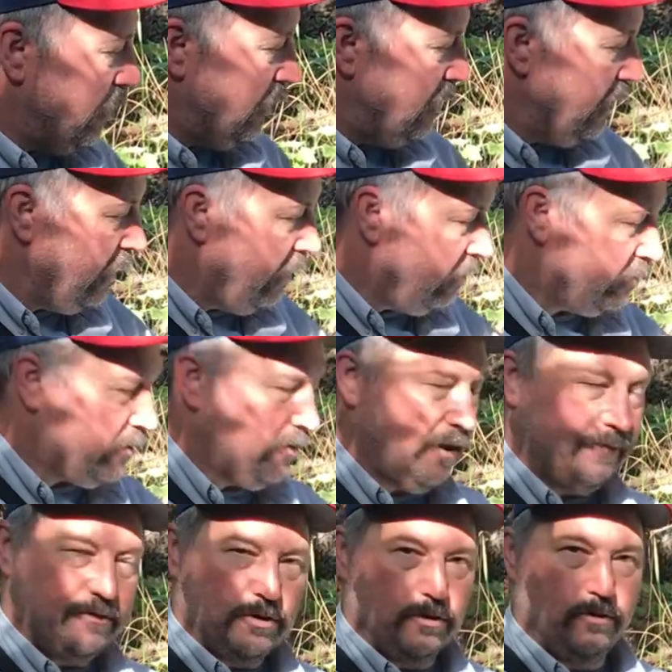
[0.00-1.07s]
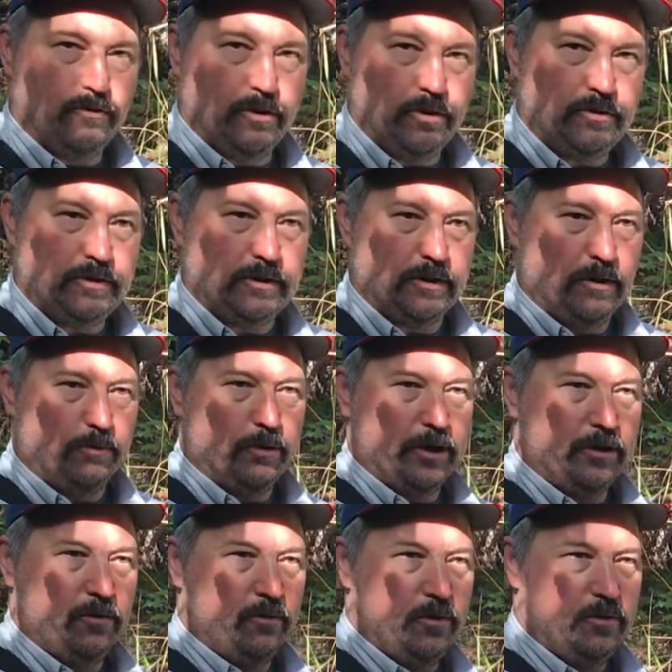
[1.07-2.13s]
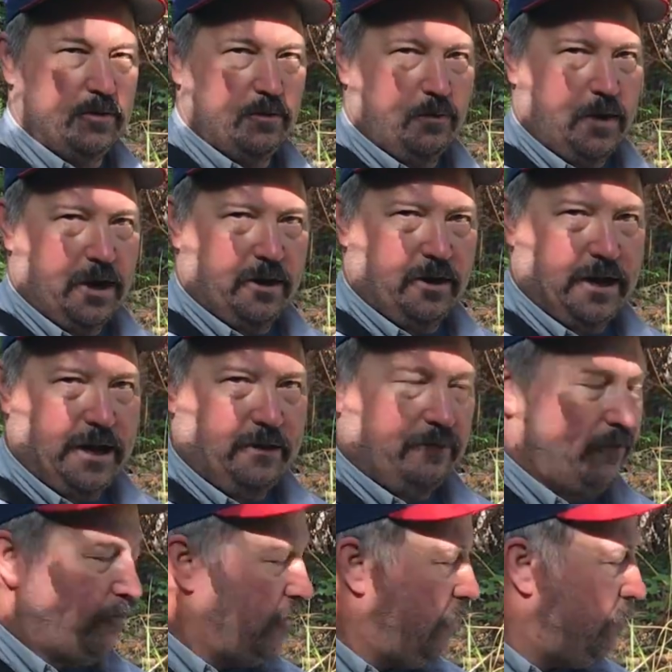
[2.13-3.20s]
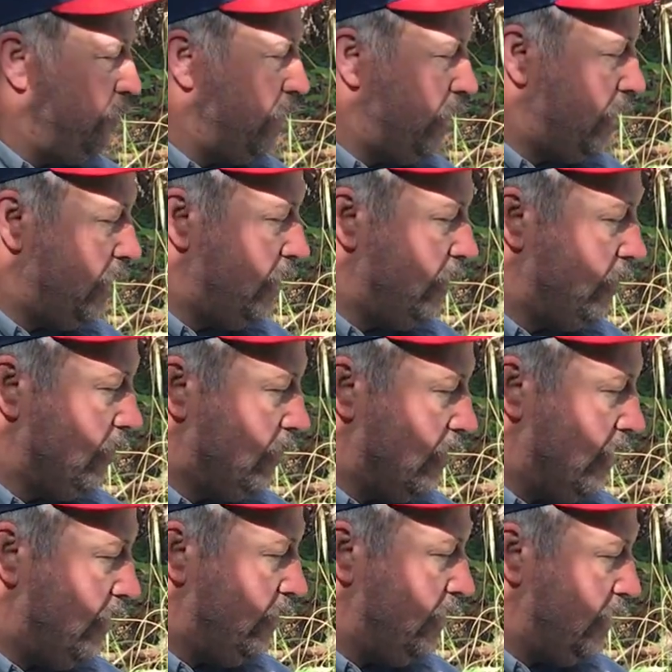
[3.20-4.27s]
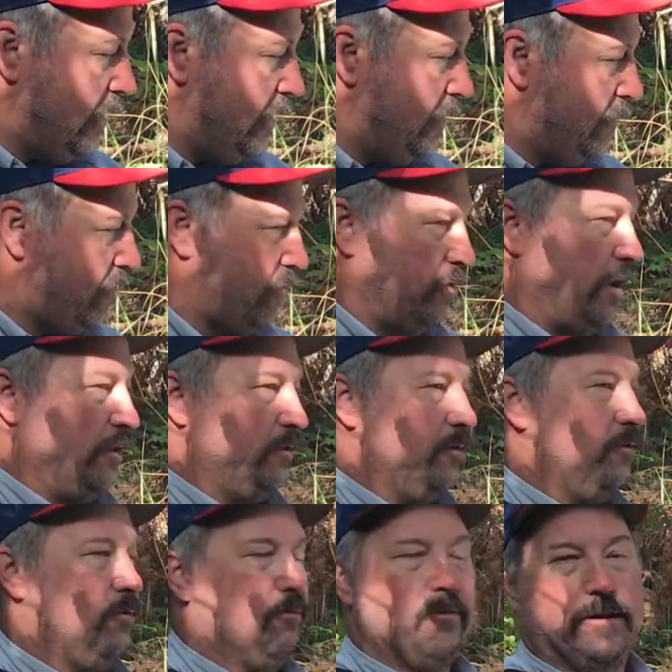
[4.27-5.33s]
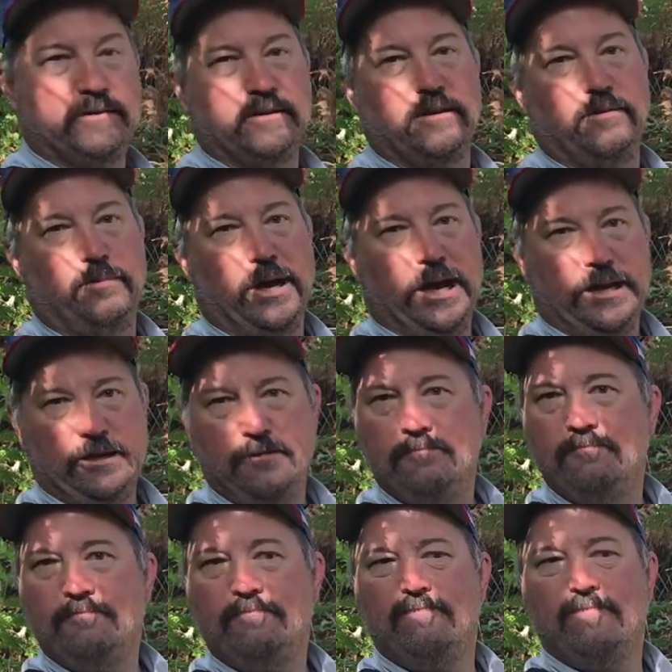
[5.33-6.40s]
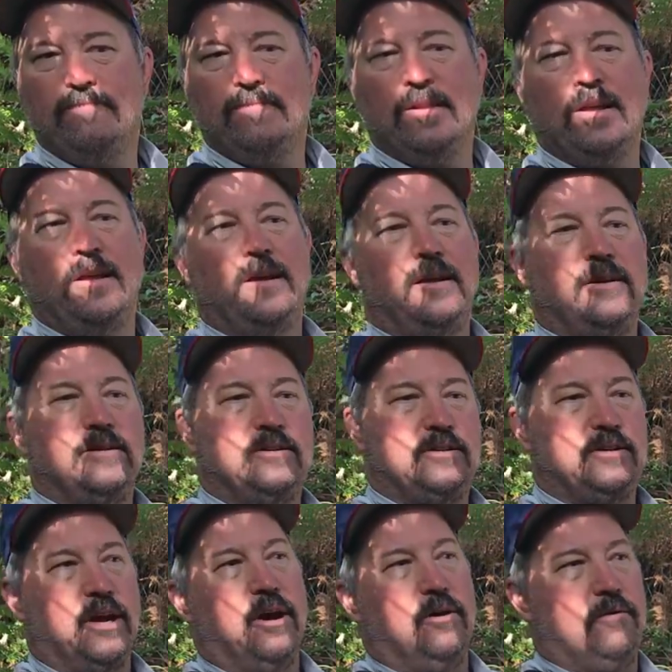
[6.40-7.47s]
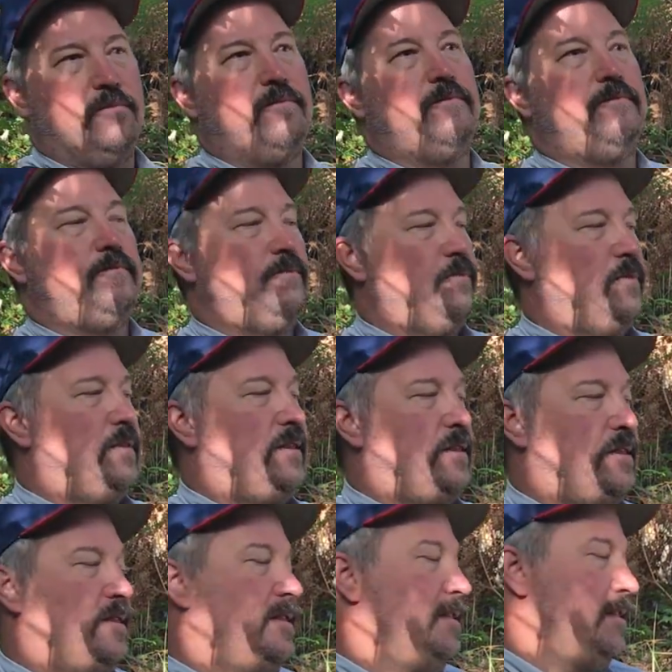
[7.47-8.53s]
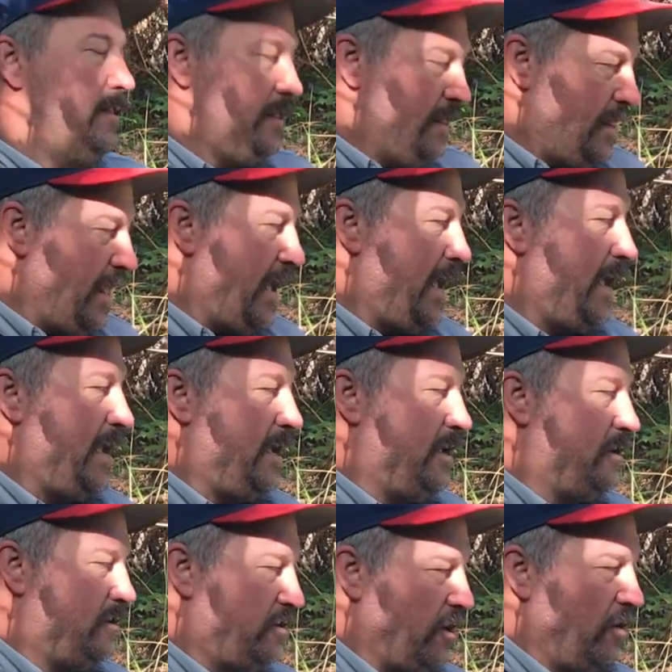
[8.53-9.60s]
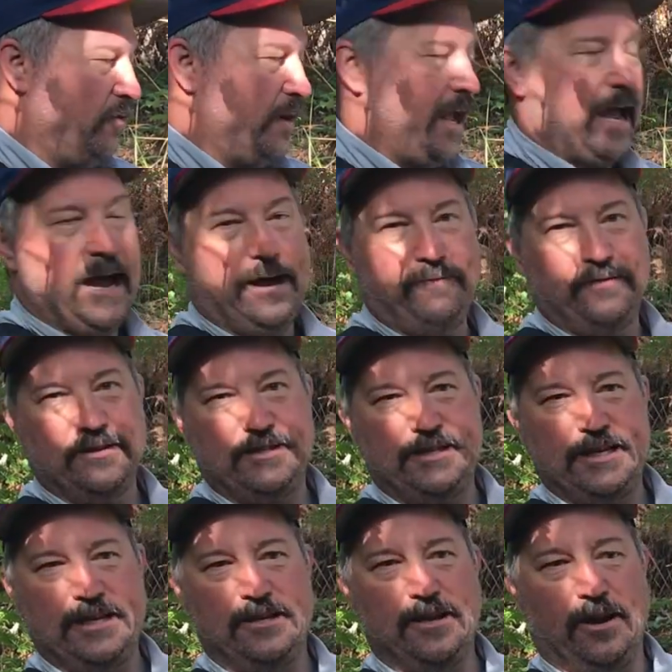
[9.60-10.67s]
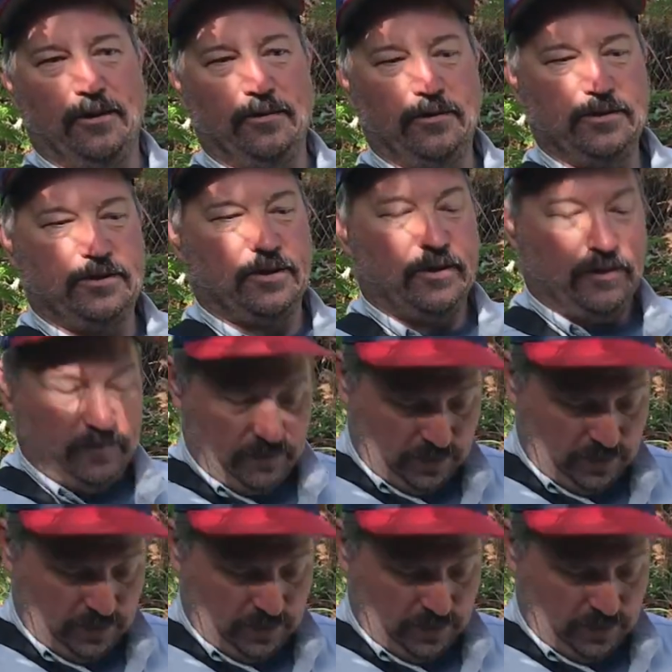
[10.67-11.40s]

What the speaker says: then, they also have true roots. They'll bring the root water out from the ground and throughout the rest of the body. So they don't have the seed, though. So